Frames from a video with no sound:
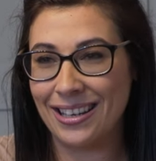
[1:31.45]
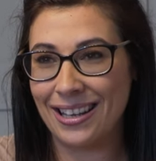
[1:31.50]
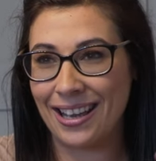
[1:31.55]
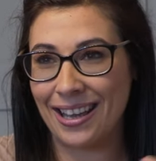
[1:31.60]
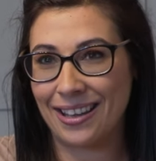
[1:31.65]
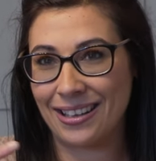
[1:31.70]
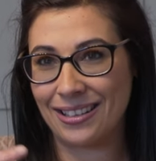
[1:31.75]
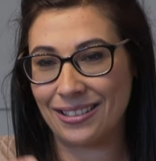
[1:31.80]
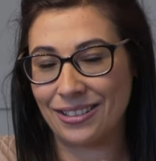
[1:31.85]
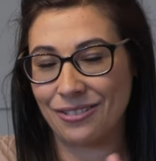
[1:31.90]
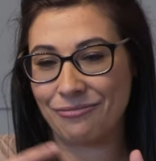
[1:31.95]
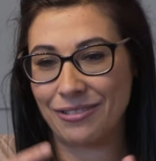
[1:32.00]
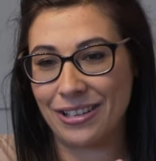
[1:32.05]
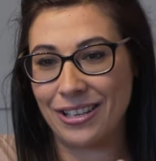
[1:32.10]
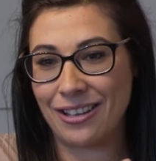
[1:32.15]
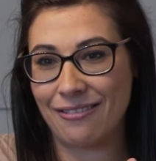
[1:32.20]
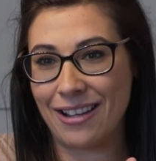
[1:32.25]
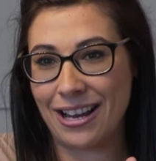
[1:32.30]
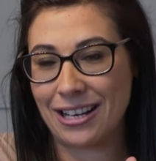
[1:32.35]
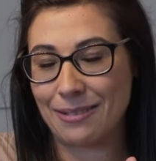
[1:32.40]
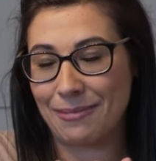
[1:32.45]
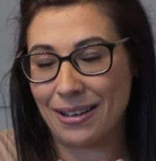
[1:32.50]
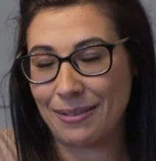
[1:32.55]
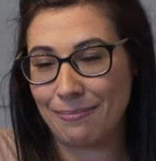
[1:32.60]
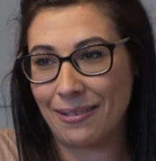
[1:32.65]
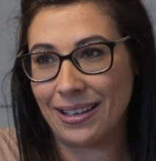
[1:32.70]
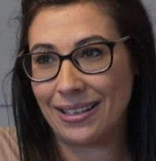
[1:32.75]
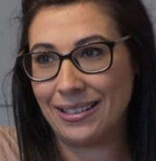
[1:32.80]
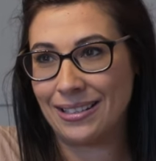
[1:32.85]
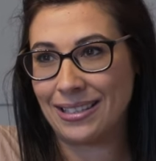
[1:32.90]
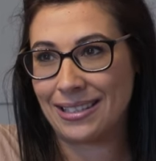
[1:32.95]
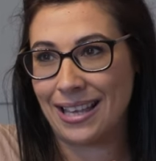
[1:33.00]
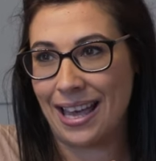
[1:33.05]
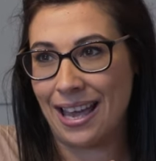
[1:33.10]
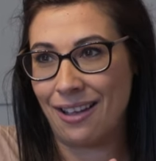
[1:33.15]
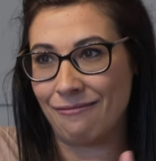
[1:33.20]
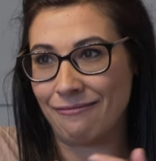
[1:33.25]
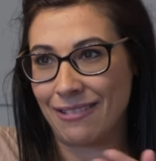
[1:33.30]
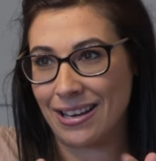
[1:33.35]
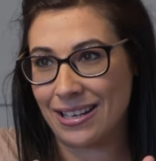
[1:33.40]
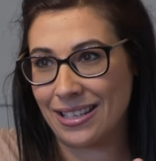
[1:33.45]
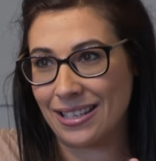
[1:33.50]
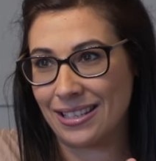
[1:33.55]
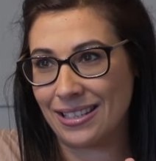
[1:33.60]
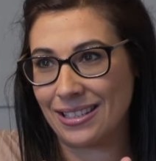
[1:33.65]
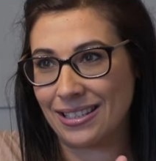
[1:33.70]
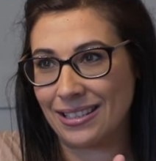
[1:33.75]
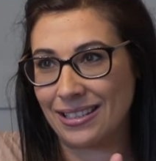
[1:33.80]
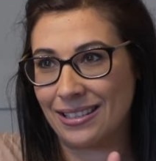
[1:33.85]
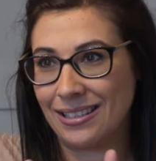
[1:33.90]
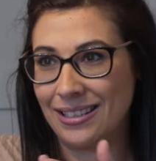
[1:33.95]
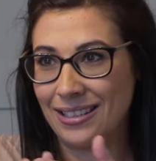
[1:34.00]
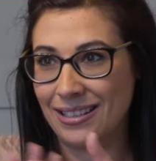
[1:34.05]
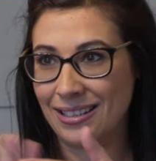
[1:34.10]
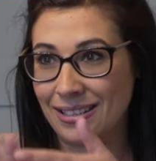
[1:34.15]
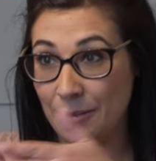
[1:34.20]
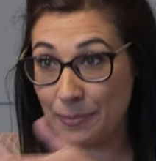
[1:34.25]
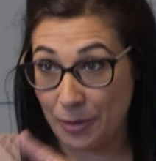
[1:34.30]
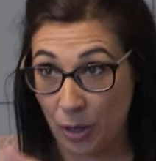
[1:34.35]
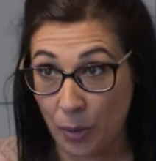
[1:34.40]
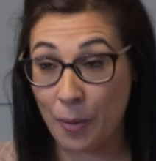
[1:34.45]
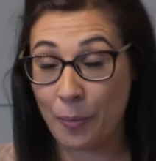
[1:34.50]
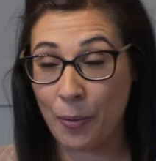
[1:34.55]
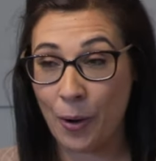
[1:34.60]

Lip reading: and I had to recorrect my mindset ready to become a